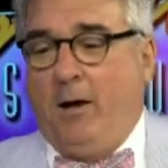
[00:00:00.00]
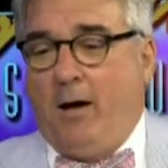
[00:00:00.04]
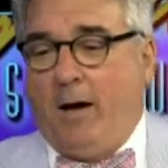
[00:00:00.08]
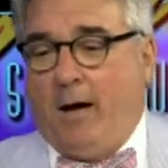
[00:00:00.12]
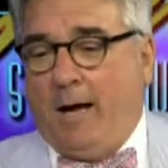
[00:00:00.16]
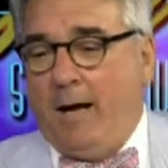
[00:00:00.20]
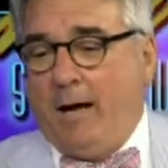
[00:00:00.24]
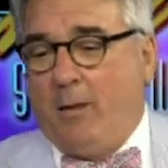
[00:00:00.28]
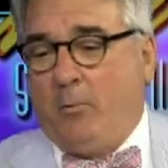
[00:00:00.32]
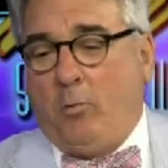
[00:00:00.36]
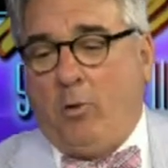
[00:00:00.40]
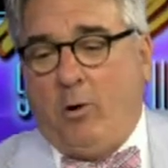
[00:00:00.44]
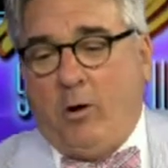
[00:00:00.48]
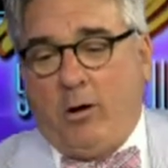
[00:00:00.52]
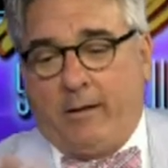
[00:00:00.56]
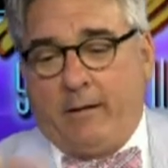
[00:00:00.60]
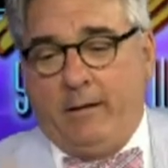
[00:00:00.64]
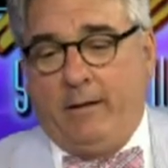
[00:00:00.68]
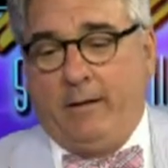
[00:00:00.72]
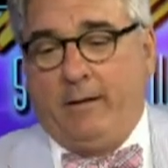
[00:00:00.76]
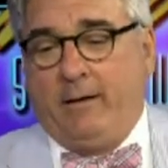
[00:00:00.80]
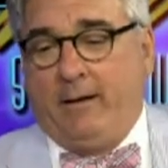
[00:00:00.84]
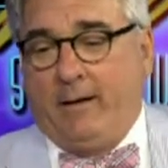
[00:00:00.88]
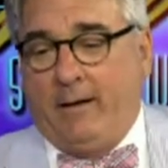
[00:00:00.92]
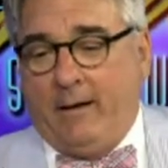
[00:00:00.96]
I walk
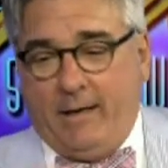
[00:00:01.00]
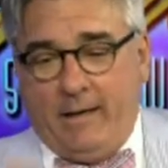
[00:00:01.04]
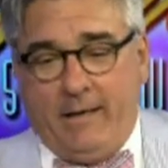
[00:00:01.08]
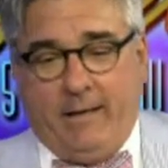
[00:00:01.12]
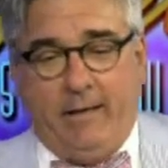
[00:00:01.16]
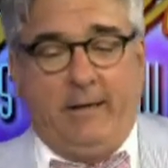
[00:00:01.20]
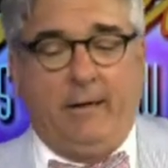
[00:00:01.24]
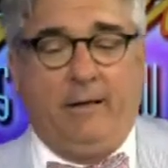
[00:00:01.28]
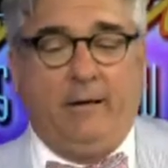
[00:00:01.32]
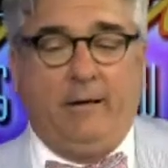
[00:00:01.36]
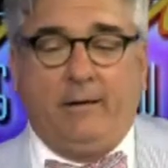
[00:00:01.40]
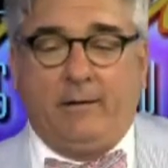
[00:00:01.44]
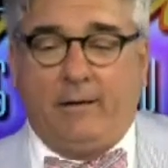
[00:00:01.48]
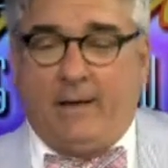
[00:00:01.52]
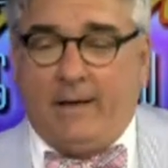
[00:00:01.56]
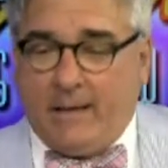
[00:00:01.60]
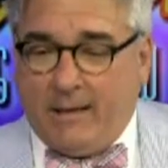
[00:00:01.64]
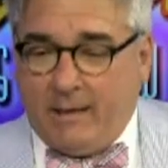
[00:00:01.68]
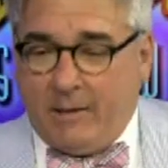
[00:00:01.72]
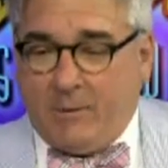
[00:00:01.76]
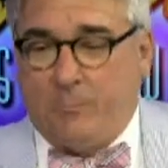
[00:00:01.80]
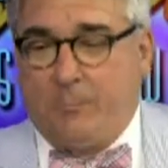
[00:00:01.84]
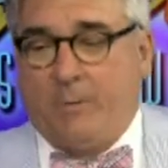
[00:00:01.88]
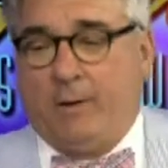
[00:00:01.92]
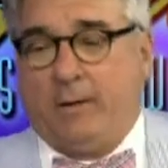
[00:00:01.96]
in and I eat and I
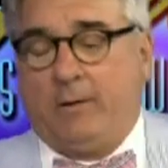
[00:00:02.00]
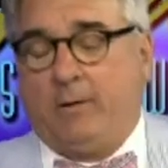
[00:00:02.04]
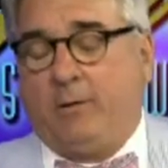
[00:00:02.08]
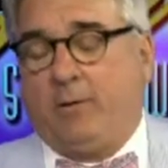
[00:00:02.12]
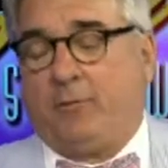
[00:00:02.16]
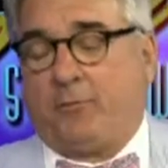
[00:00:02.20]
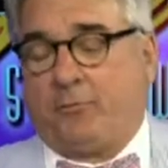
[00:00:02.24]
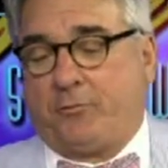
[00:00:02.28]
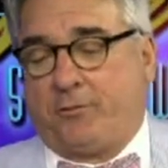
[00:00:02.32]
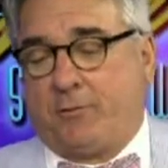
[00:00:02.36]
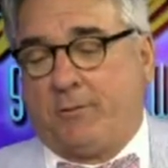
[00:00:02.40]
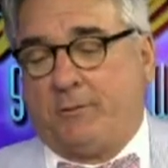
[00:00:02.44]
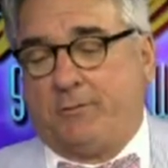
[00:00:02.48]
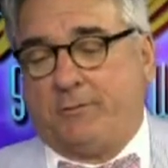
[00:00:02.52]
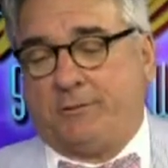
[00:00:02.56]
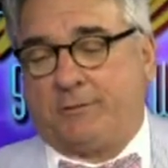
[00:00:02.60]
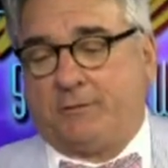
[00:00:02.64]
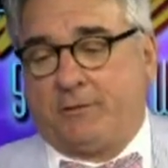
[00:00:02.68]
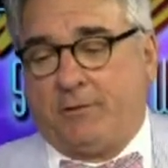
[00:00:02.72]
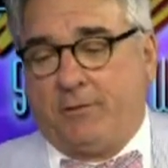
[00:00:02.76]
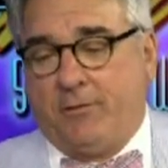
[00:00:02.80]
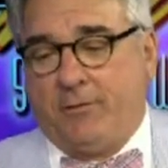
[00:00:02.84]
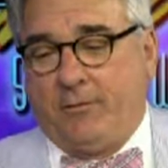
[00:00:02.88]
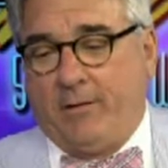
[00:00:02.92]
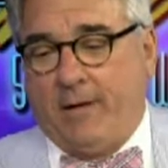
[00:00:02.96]
get the big deal service
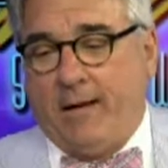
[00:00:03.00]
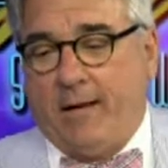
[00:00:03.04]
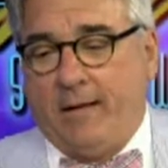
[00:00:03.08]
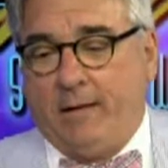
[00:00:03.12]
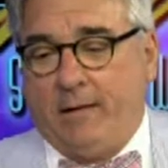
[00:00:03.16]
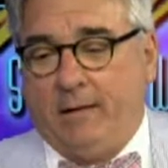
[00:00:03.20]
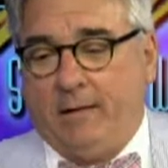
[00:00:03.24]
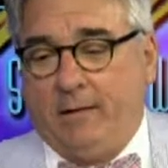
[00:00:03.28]
and all that.